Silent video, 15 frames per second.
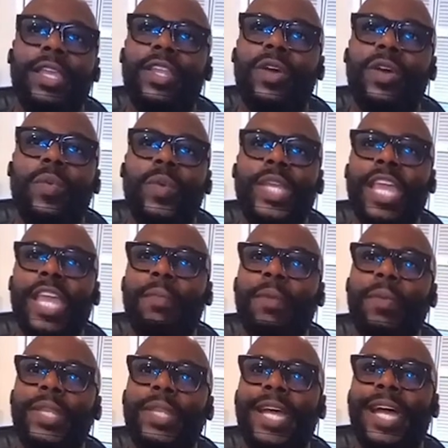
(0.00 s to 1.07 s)
You know, we came
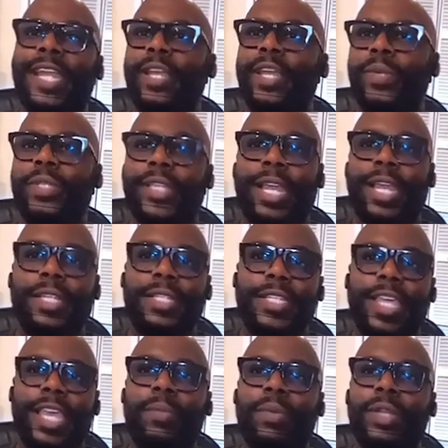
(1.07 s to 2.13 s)
up with the idea. We sat at the
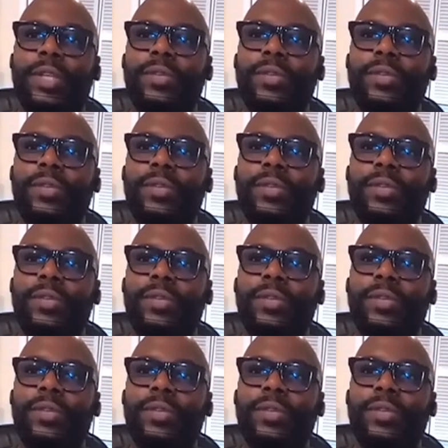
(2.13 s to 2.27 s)
table.